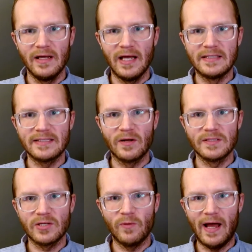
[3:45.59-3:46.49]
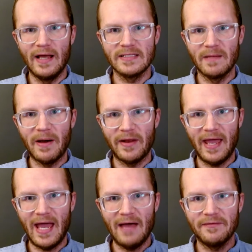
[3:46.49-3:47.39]
It starts to rise about a
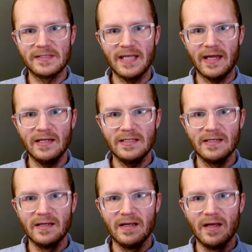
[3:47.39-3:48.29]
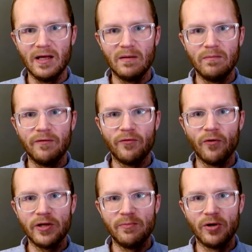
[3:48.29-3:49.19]
half a second
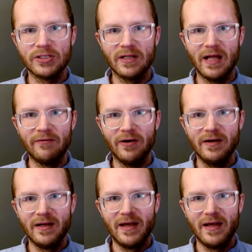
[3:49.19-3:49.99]
before you push the lever.